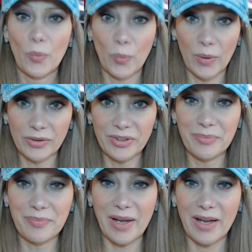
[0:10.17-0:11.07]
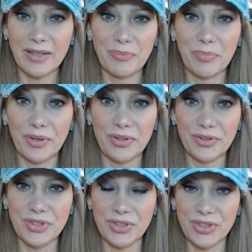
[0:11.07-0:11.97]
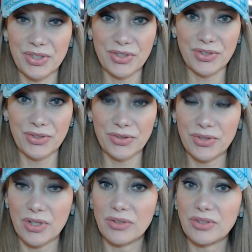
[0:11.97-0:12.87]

Welcome back, brothers and sisters.